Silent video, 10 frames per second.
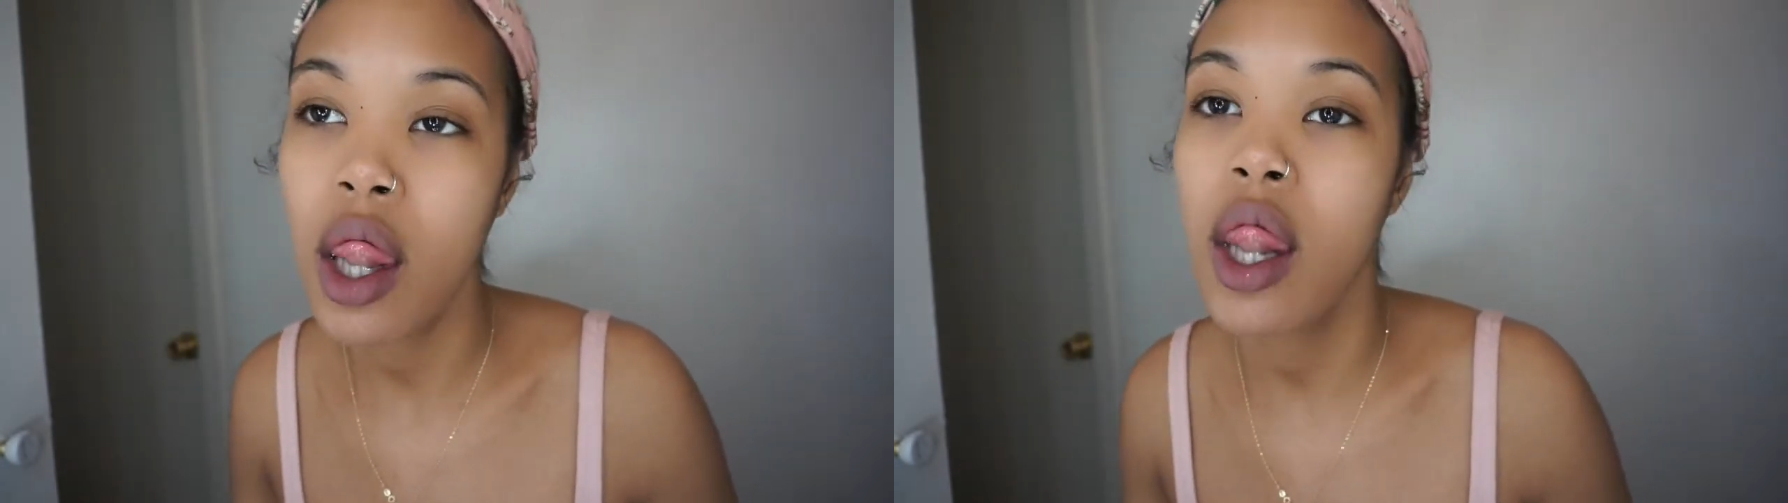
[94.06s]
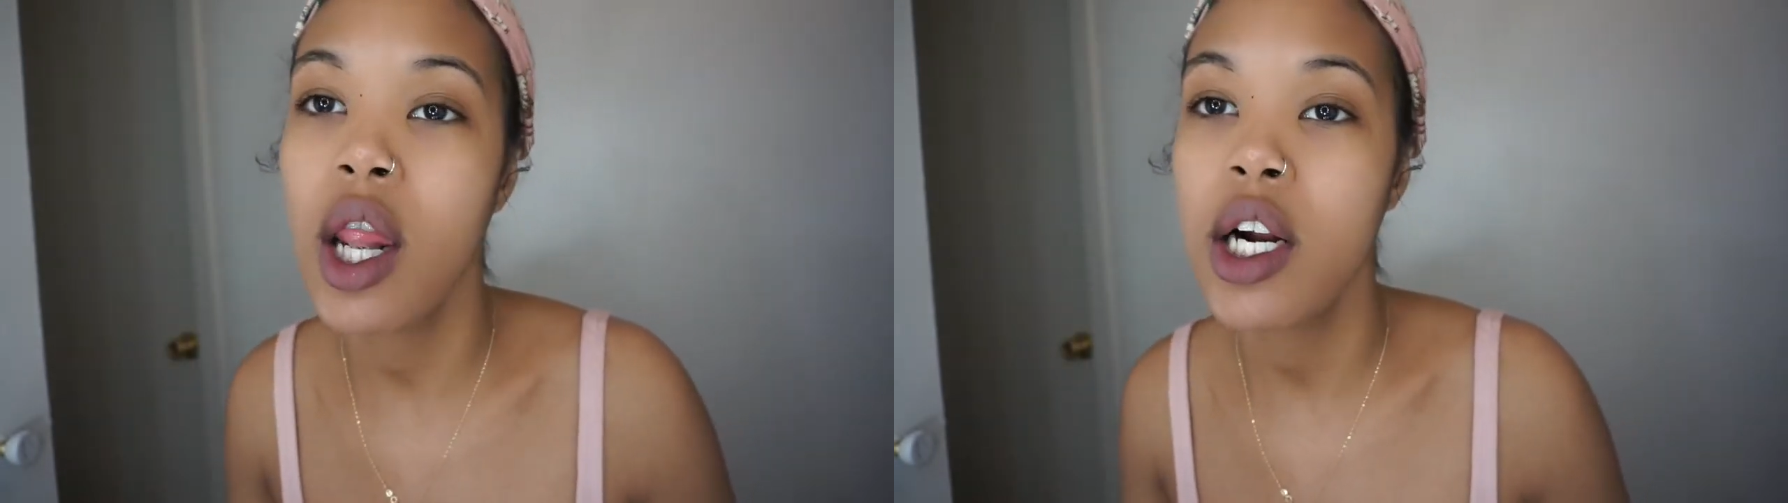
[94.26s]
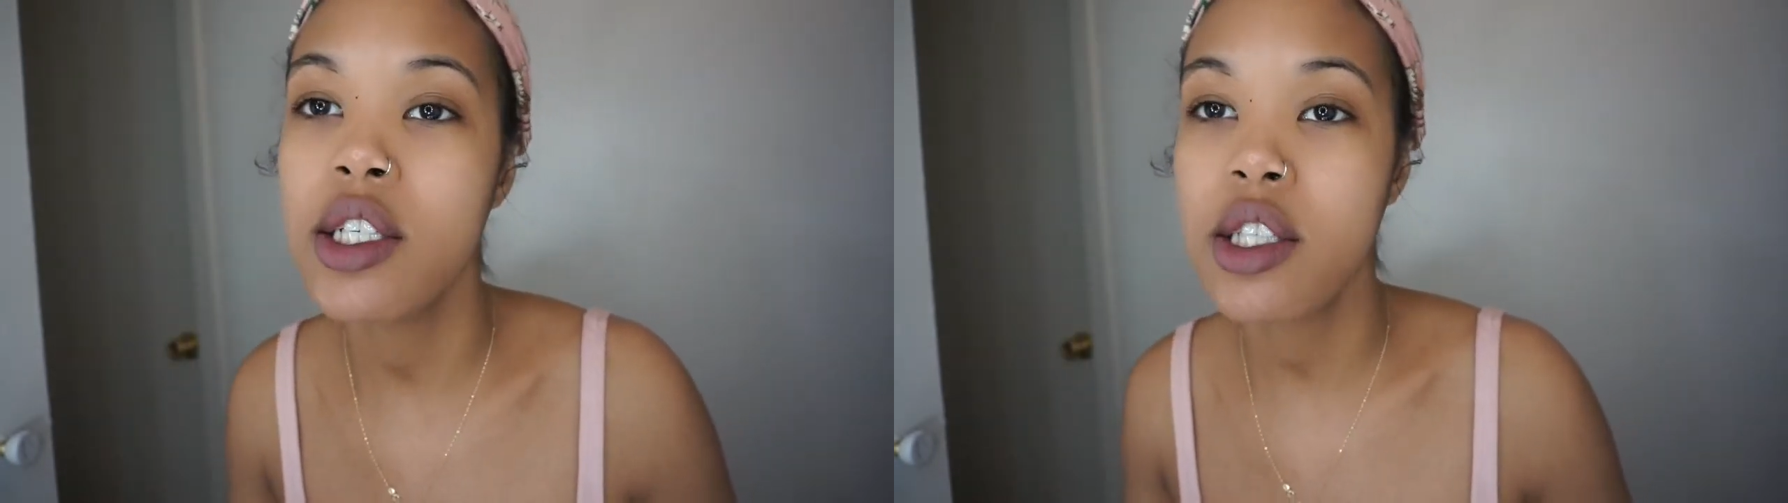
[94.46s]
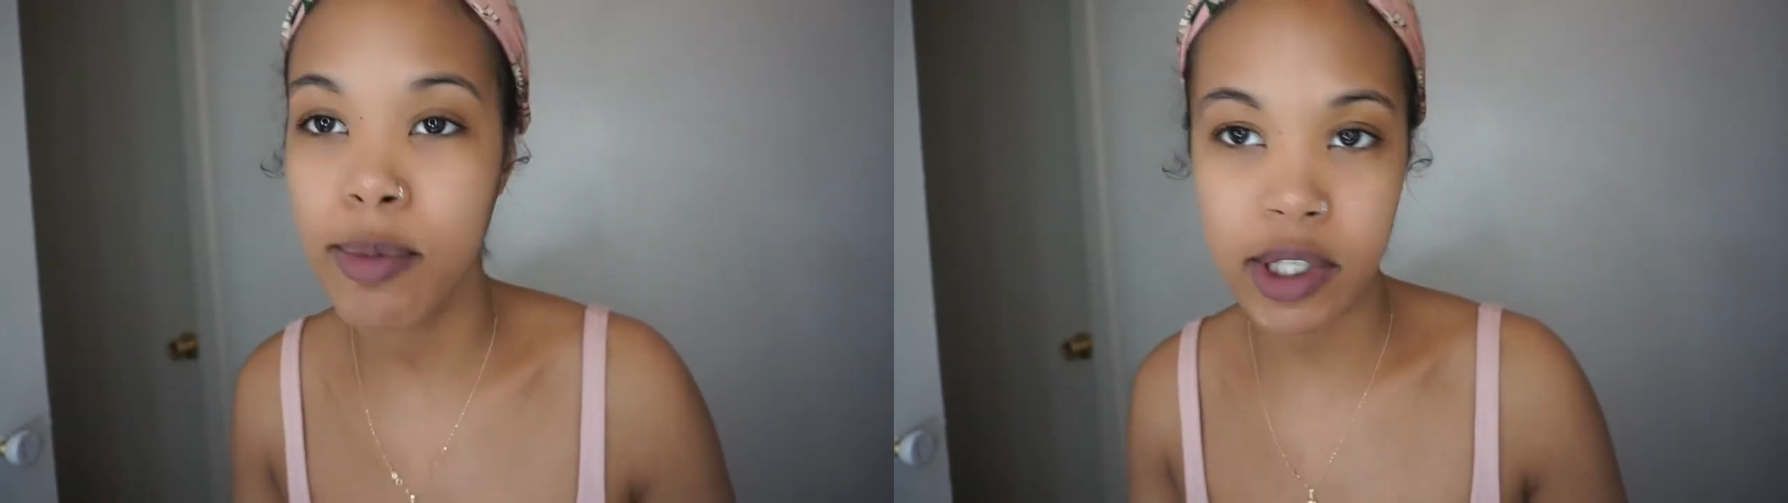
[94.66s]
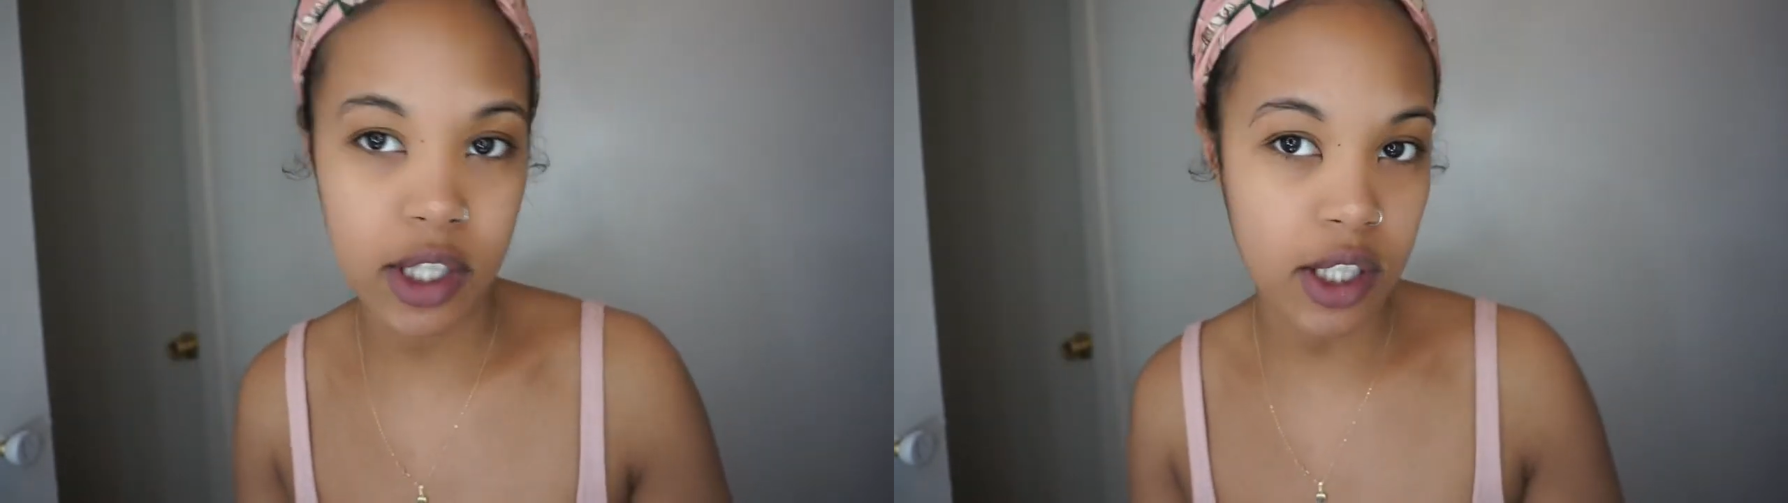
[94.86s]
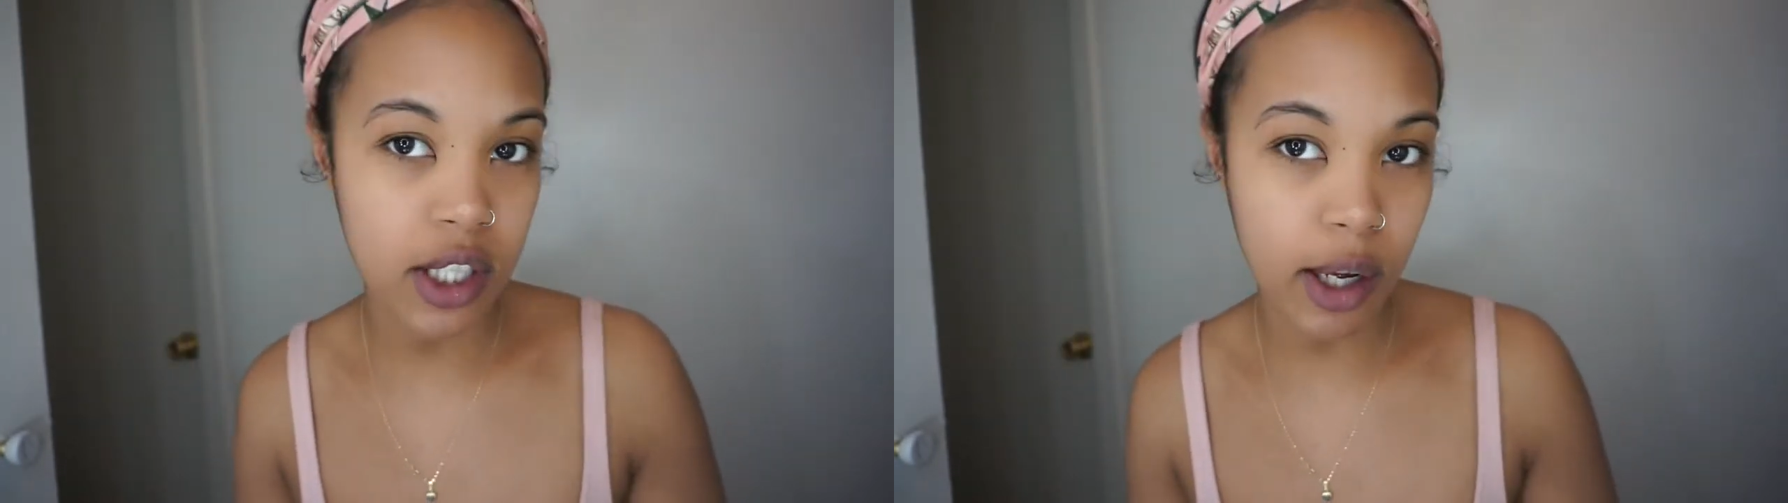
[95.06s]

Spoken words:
Lit. Let's see the